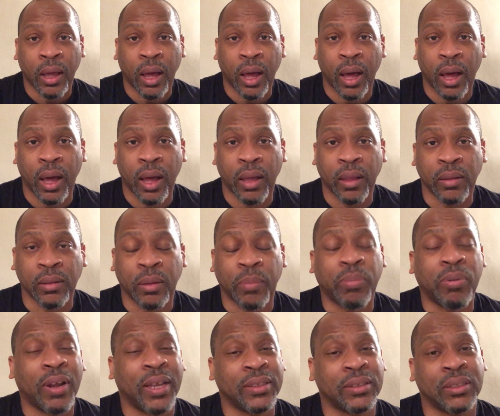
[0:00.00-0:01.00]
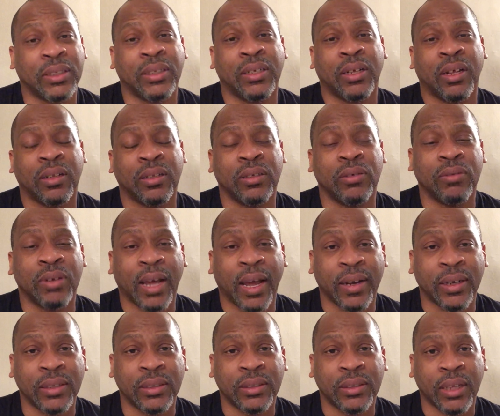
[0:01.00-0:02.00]
the president of the
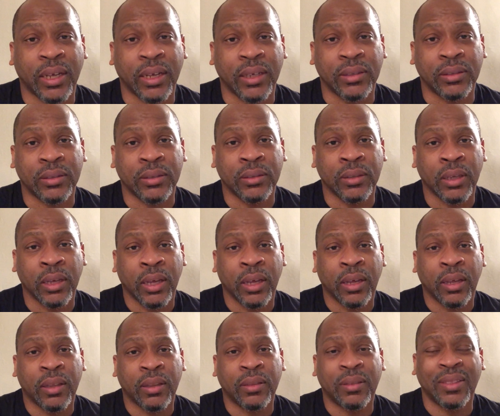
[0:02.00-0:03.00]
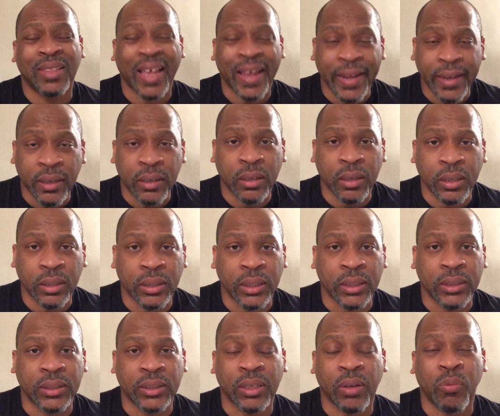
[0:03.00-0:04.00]
United States. Thank
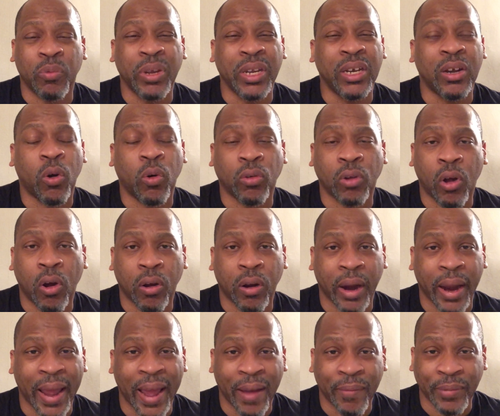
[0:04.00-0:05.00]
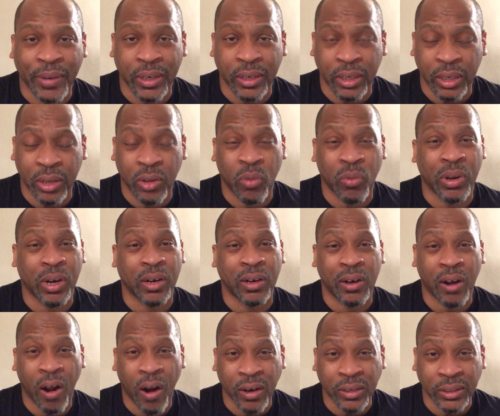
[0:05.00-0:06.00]
goodness that we no longer have to deal with a
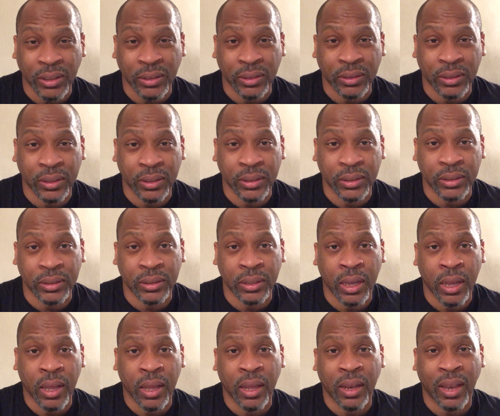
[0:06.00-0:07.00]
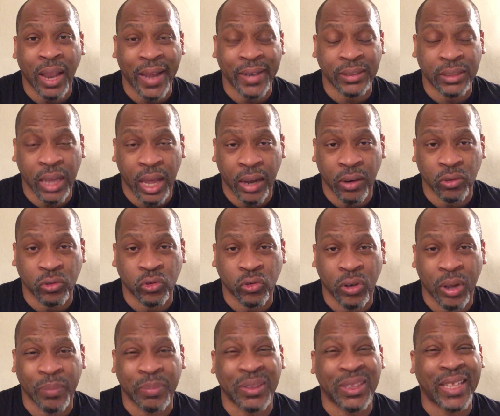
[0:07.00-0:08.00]
narcissist like Donald
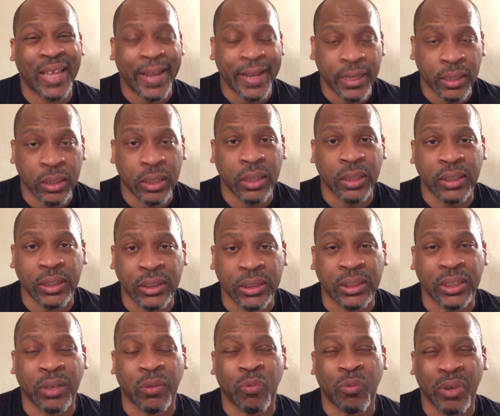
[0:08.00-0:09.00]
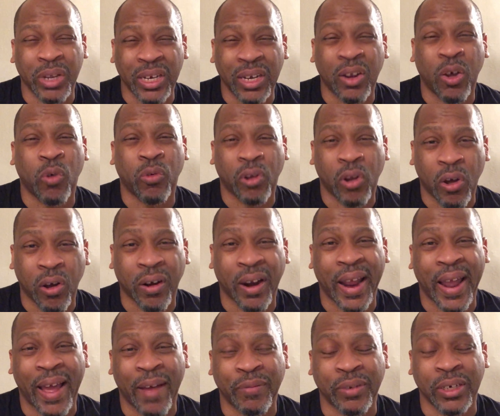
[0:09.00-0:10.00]
Trump. Thank goodness that we no longer
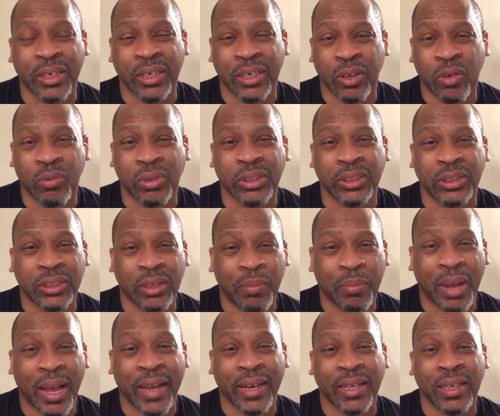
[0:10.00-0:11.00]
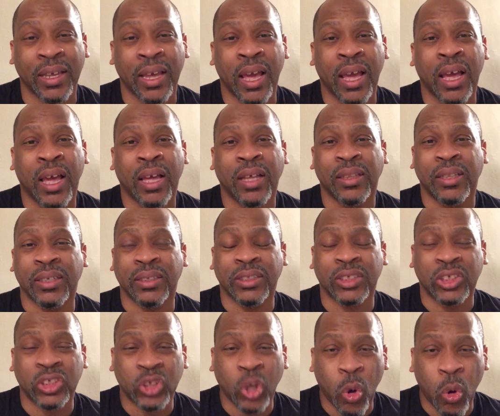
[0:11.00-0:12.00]
have to deal with somebody that's
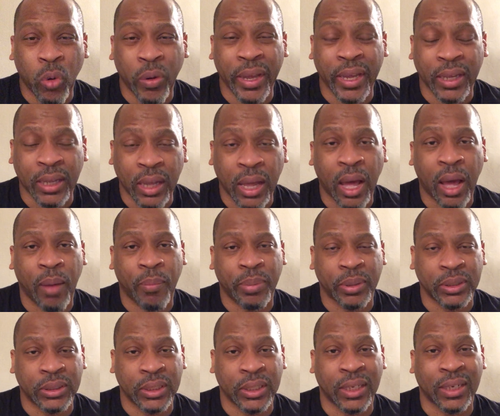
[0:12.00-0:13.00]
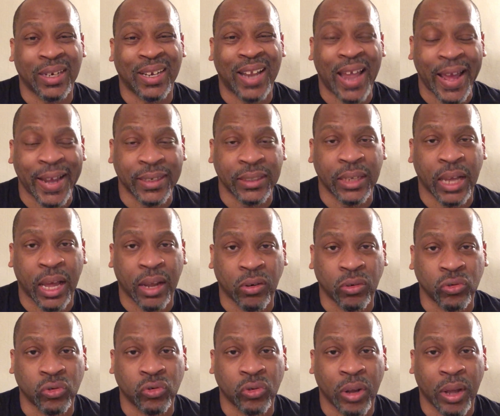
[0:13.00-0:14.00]
so incompetent like
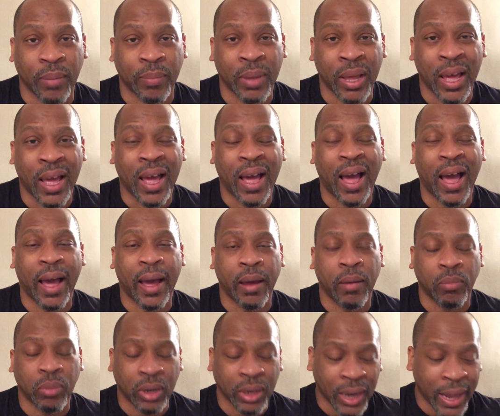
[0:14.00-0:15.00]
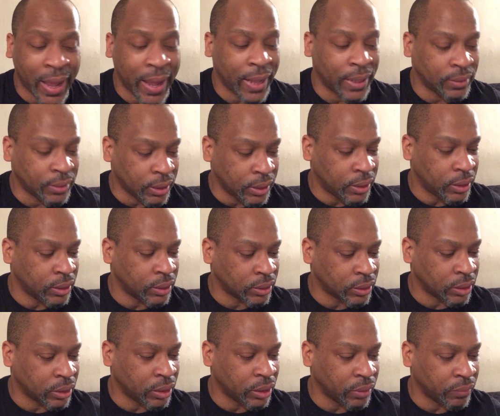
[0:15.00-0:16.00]
Donald Trump. I am glad that he is
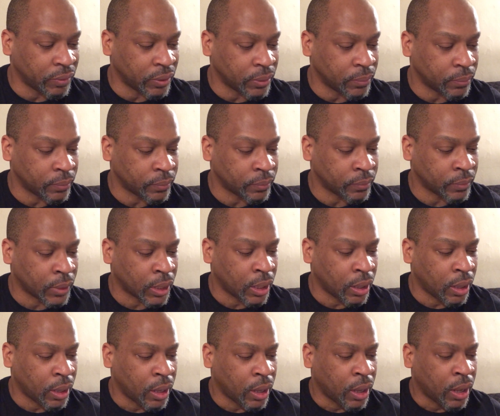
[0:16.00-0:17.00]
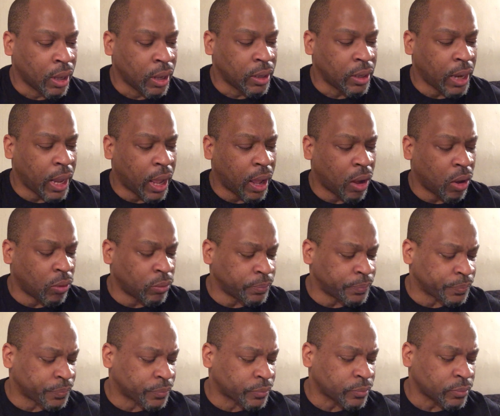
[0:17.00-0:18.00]
leaving. Now,
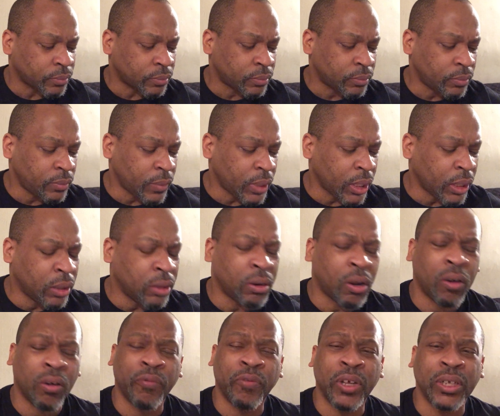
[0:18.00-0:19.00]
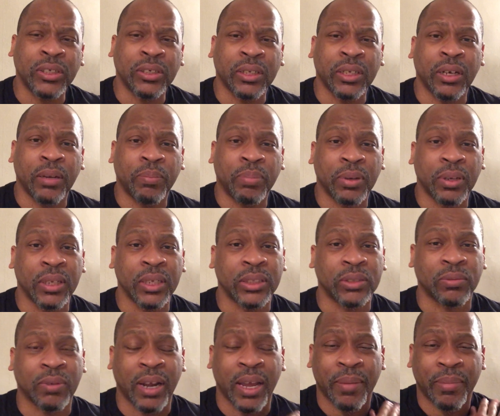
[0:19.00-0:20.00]
you know, eventually the
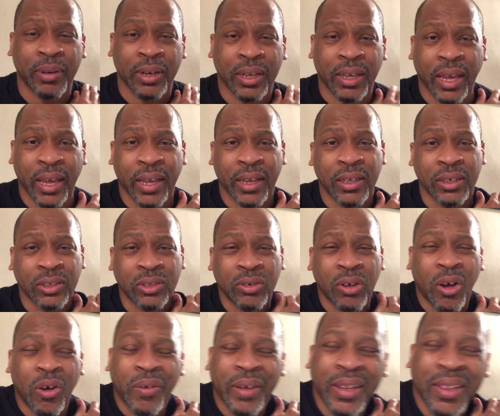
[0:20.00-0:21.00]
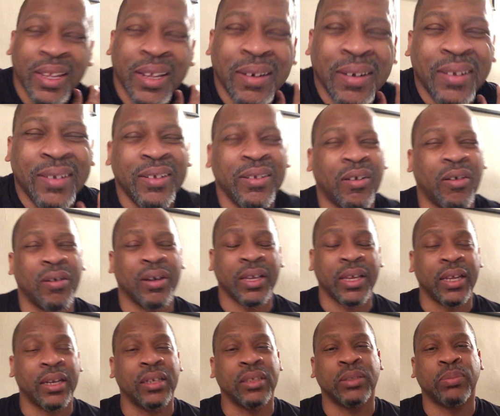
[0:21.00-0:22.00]
police were able to gain control. And then, you know,
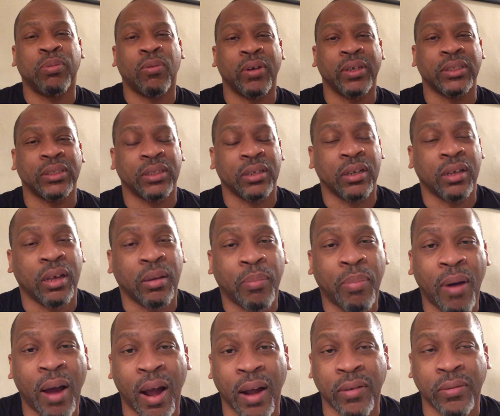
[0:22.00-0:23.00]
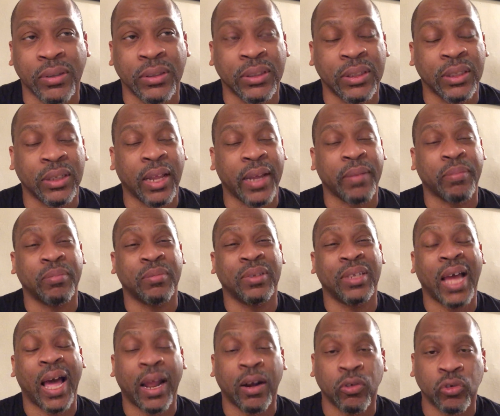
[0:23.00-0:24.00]
again, this points to the hypocrisy. Like
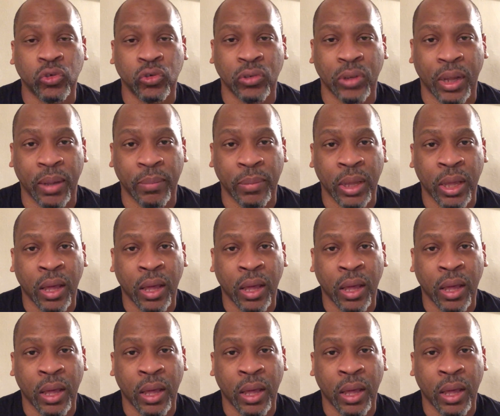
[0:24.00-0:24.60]
Donald Trump,